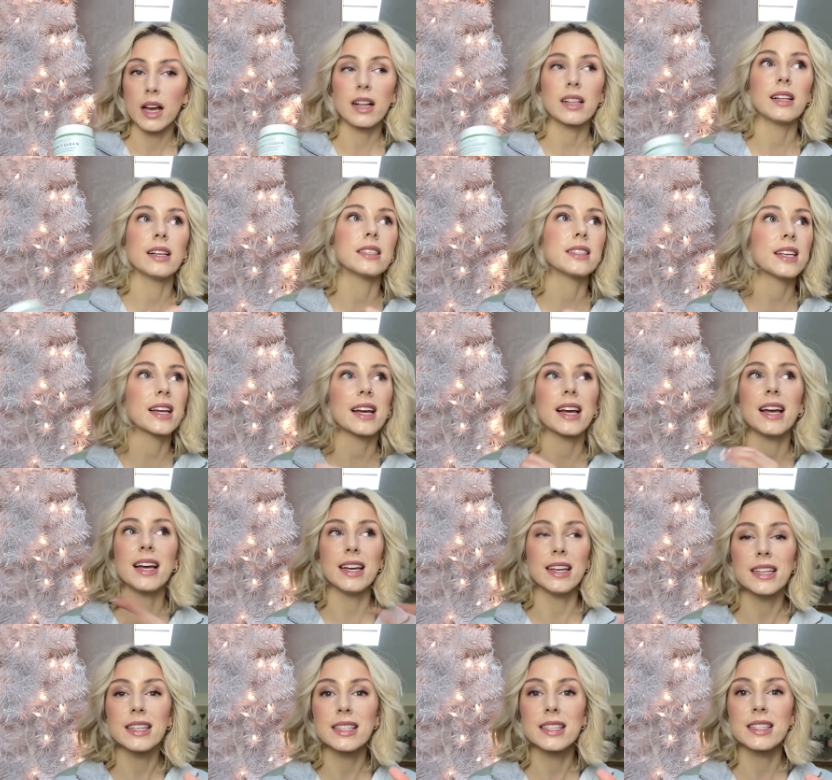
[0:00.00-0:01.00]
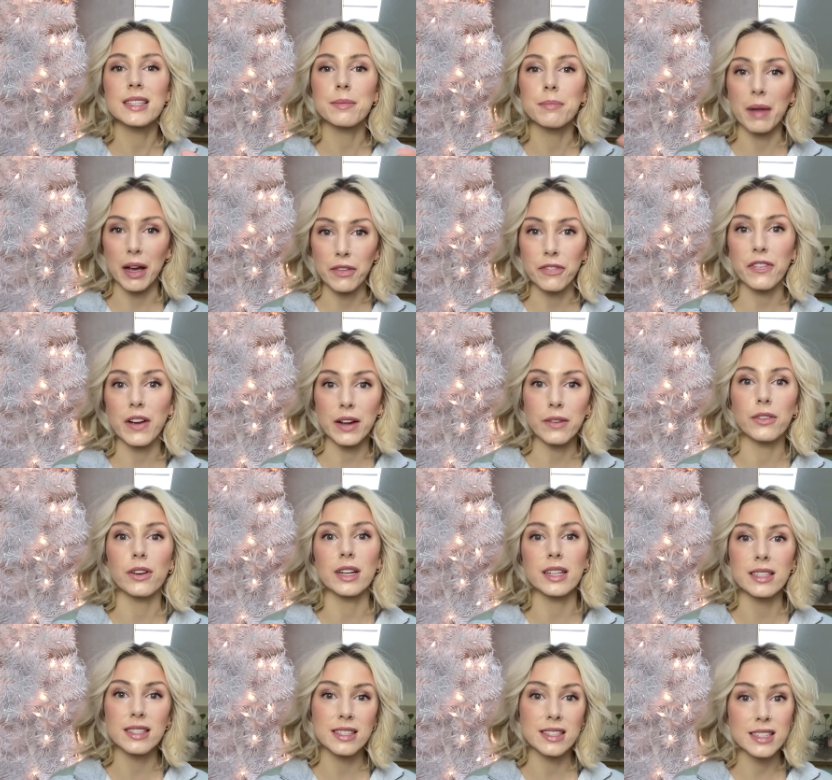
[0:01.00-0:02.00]
Cleansing is my
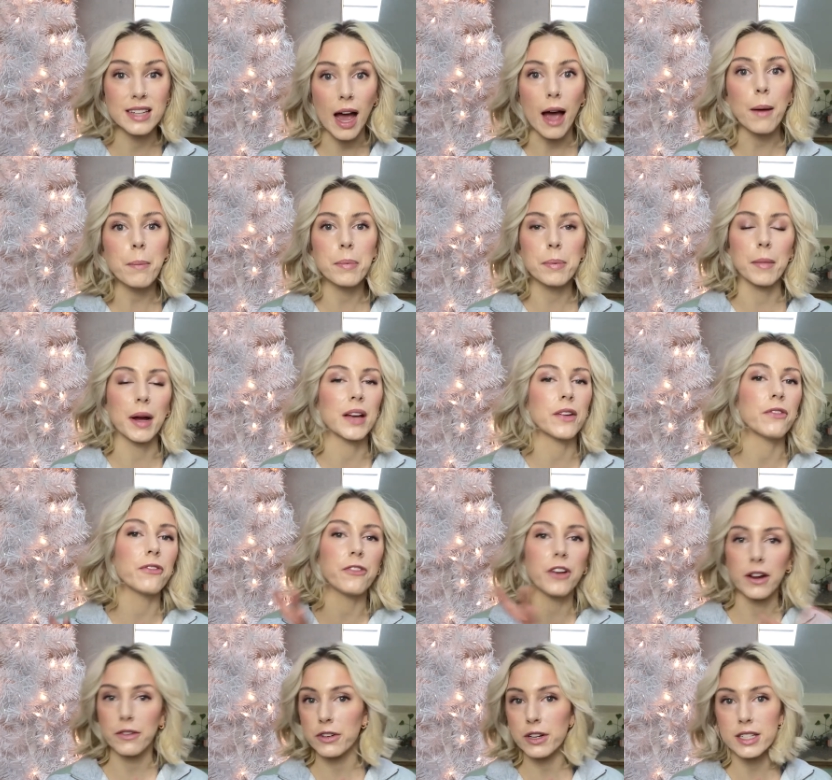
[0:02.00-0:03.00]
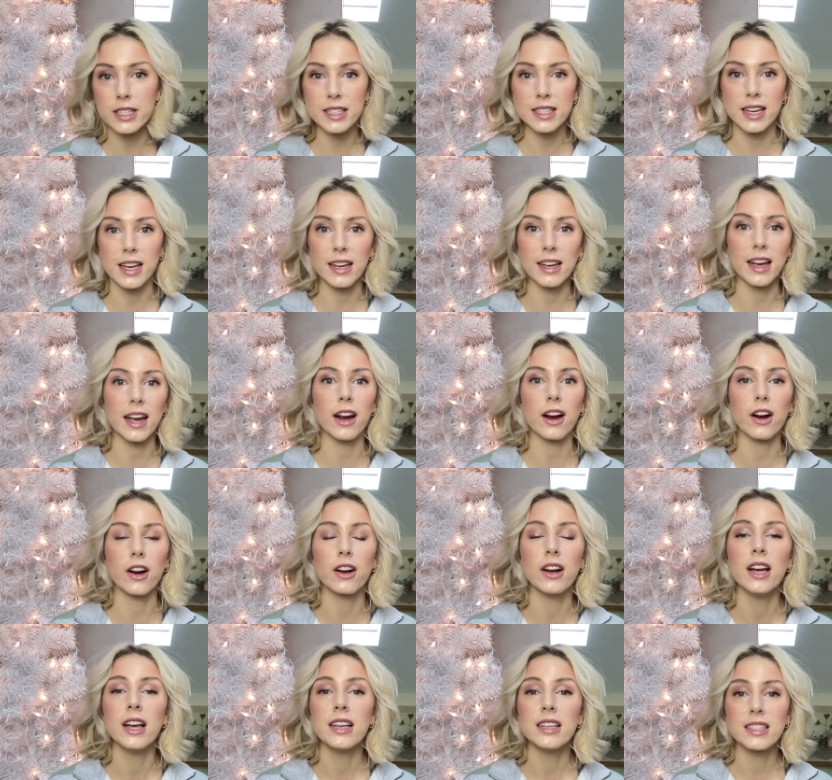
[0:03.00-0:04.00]
favorite step. My favorite
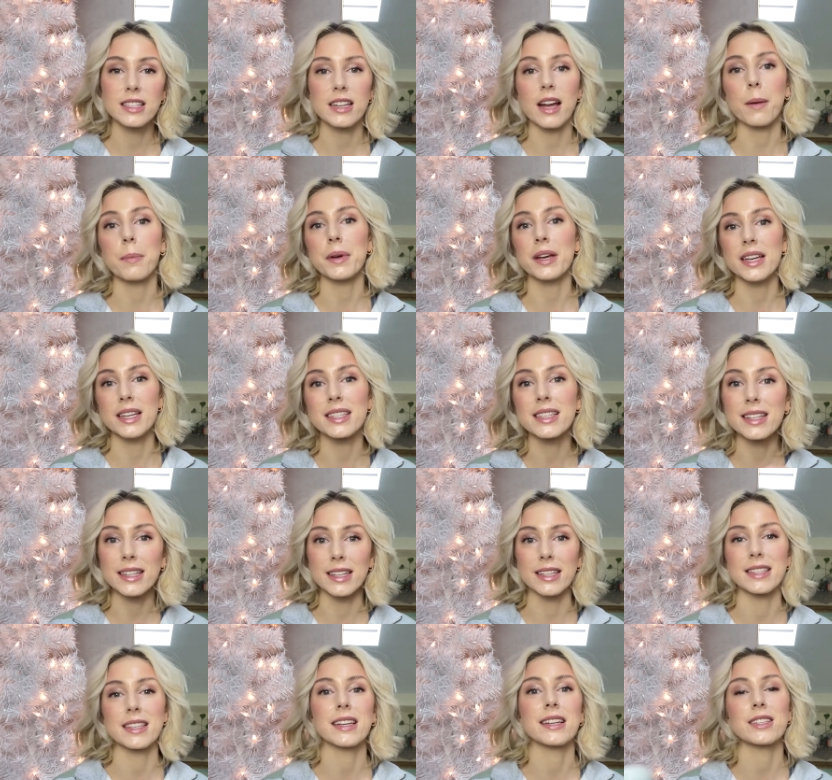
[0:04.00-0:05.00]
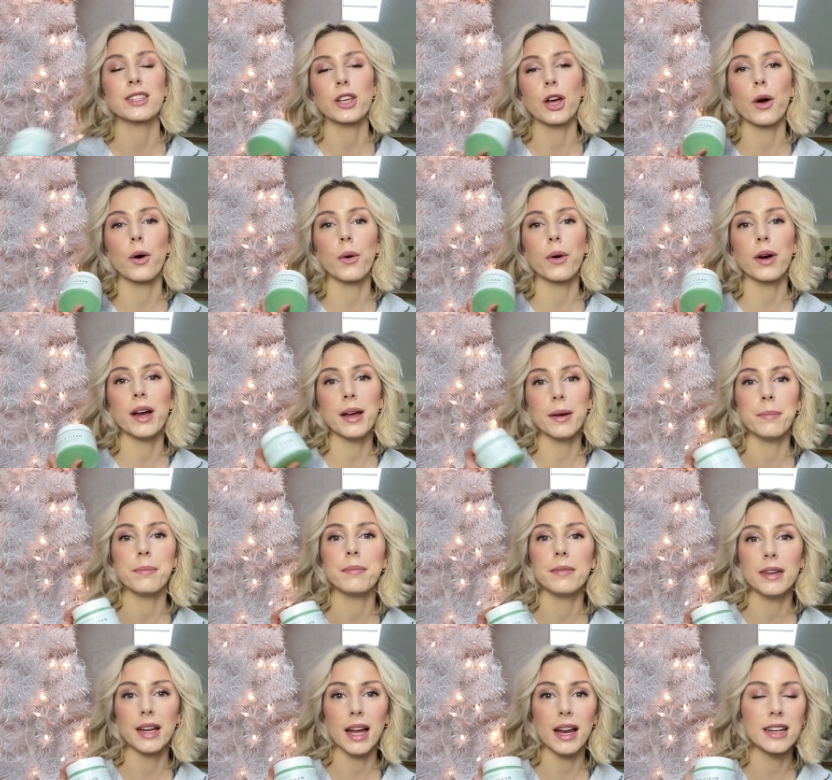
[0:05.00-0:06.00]
skincare step is cleansing, so
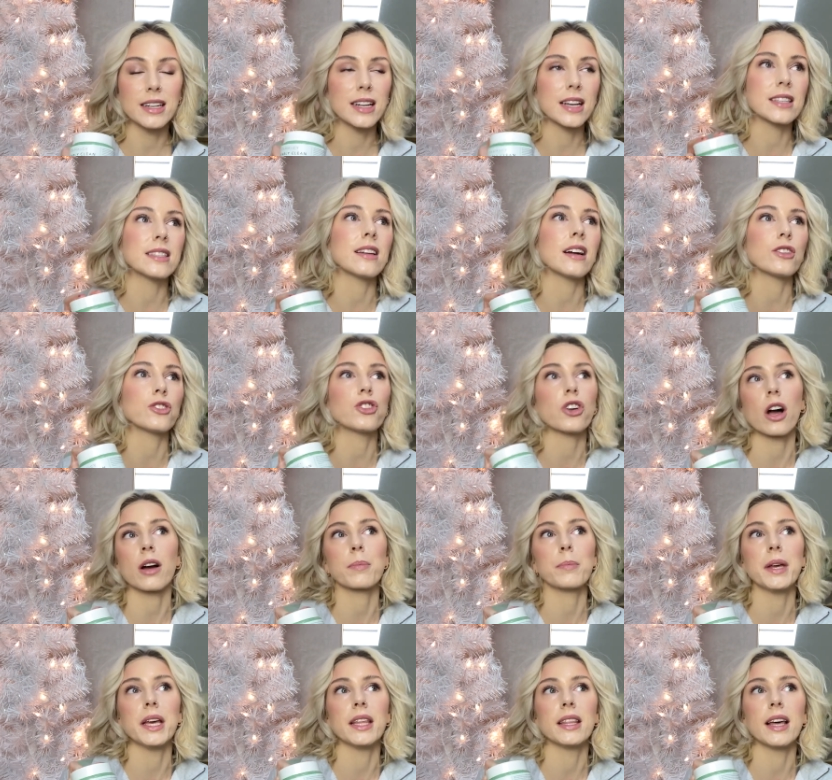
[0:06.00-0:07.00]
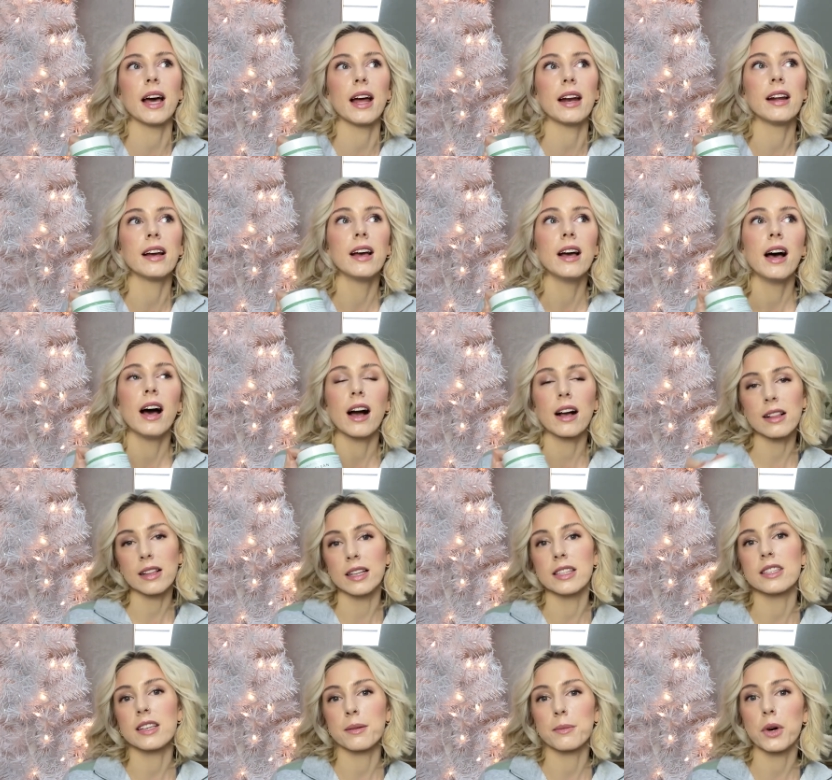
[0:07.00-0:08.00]
it does not shock me that a
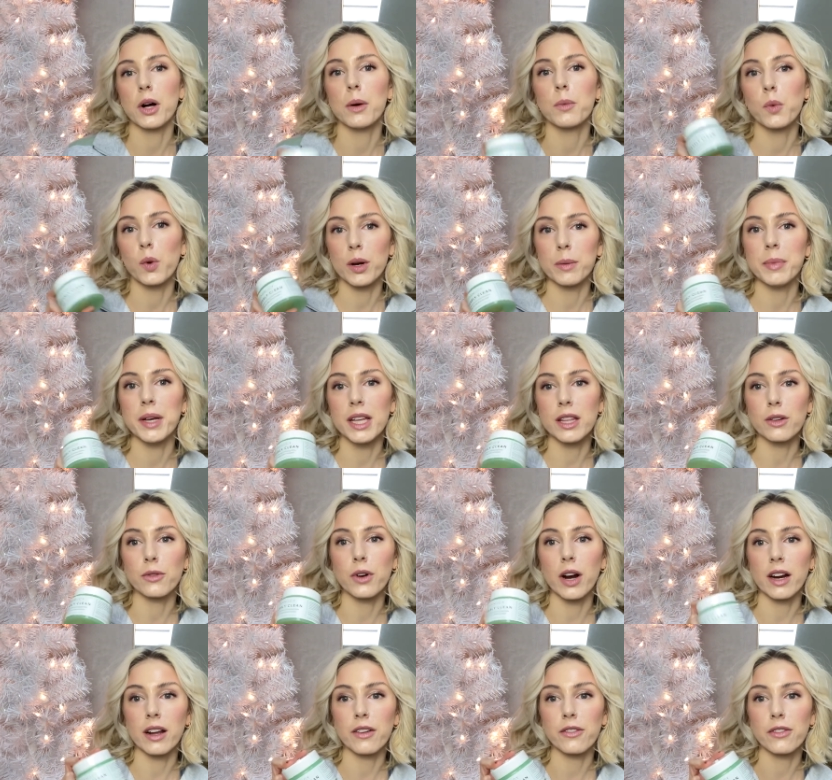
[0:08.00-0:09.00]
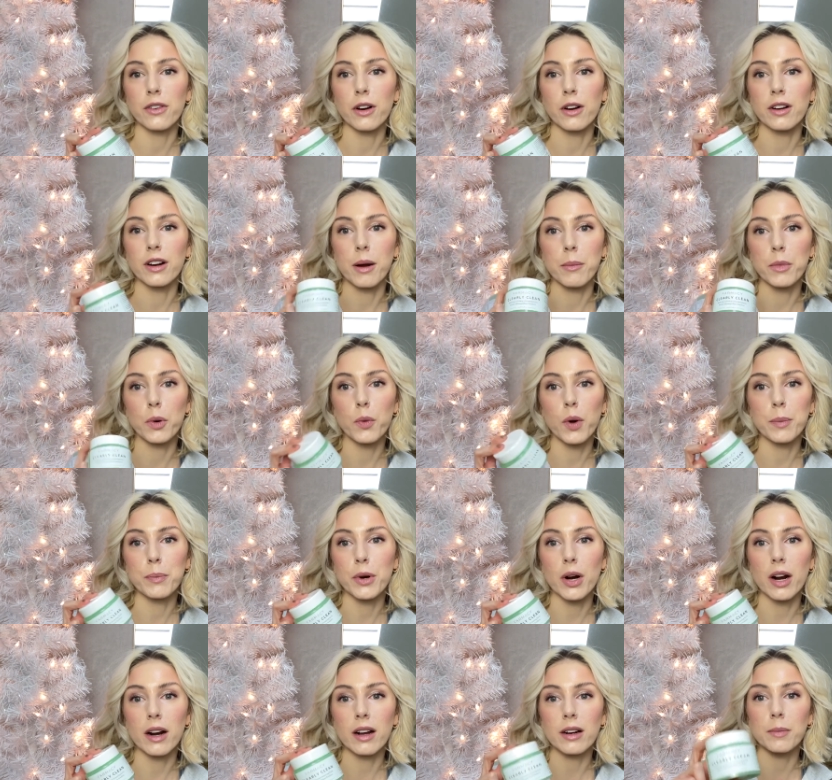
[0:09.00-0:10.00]
cleansing balm would be in the running for number one
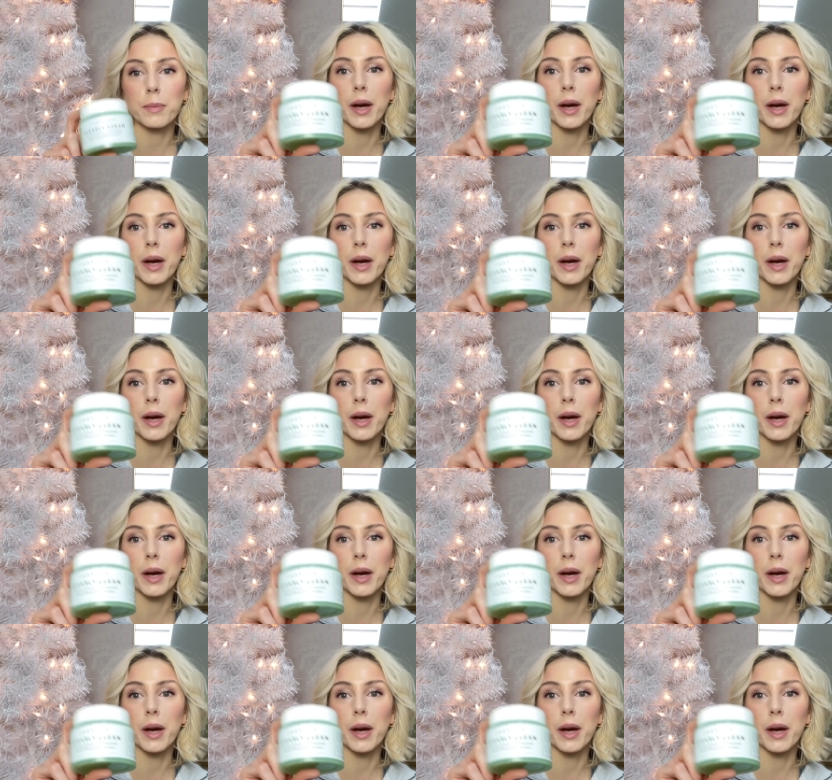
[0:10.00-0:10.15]
product.